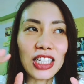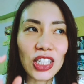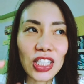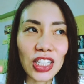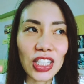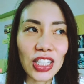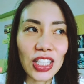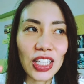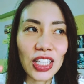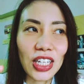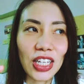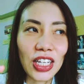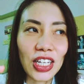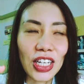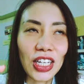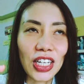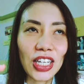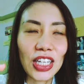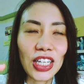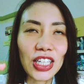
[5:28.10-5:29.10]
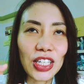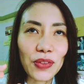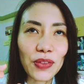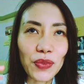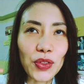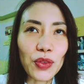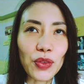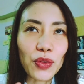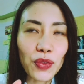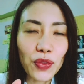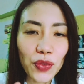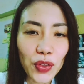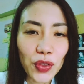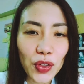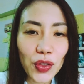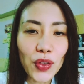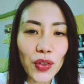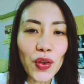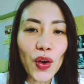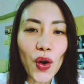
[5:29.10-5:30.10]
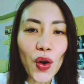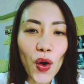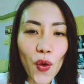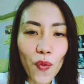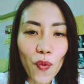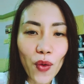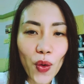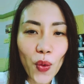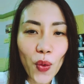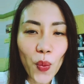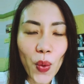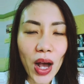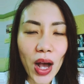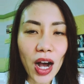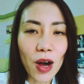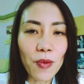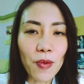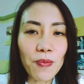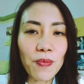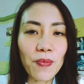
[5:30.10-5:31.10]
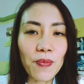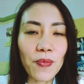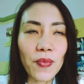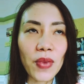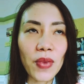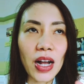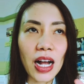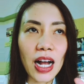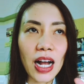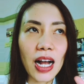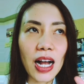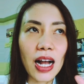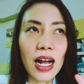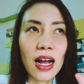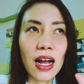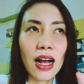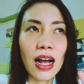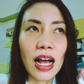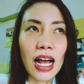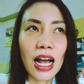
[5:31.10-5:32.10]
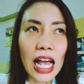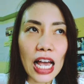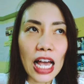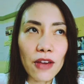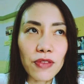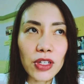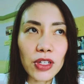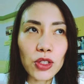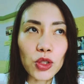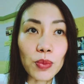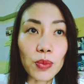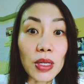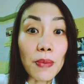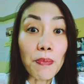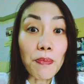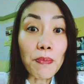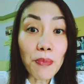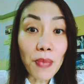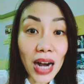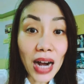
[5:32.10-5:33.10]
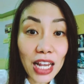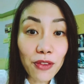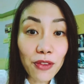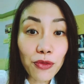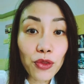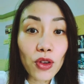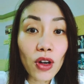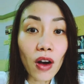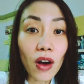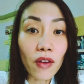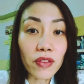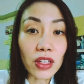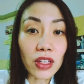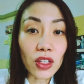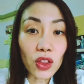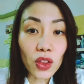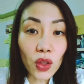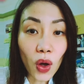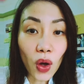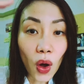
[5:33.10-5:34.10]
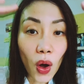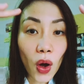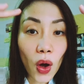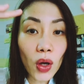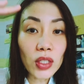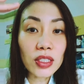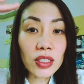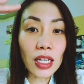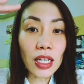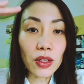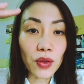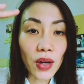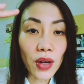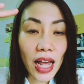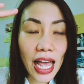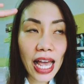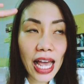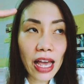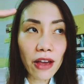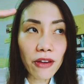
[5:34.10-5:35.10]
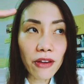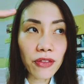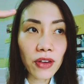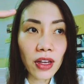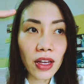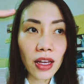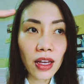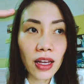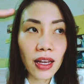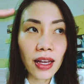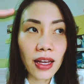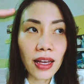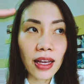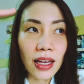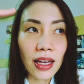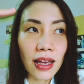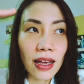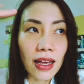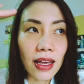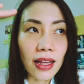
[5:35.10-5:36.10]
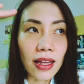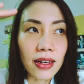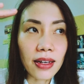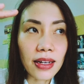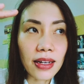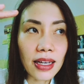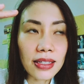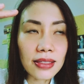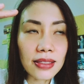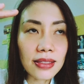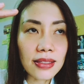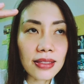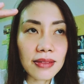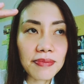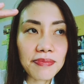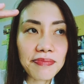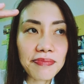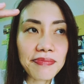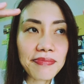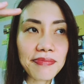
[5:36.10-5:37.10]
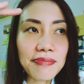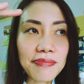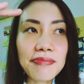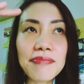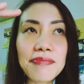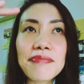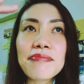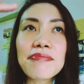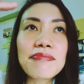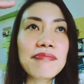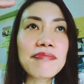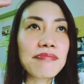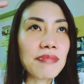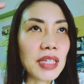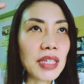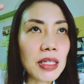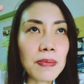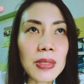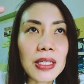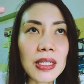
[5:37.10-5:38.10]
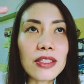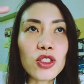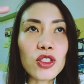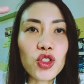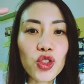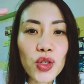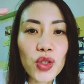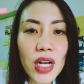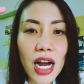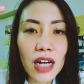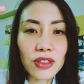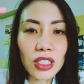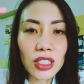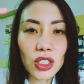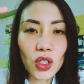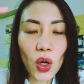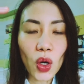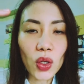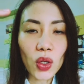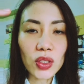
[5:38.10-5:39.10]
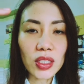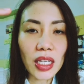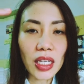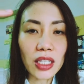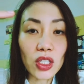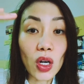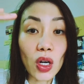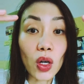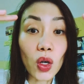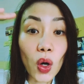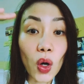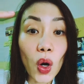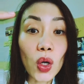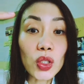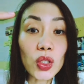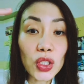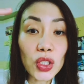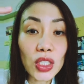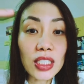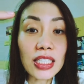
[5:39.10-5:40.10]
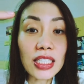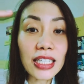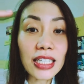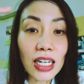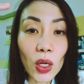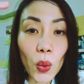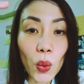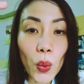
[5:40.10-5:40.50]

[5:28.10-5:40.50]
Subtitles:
if you feel overwhelmed, having to be mindful of the thoughts that you have, and that's maybe 300 thoughts that you're consciously aware of,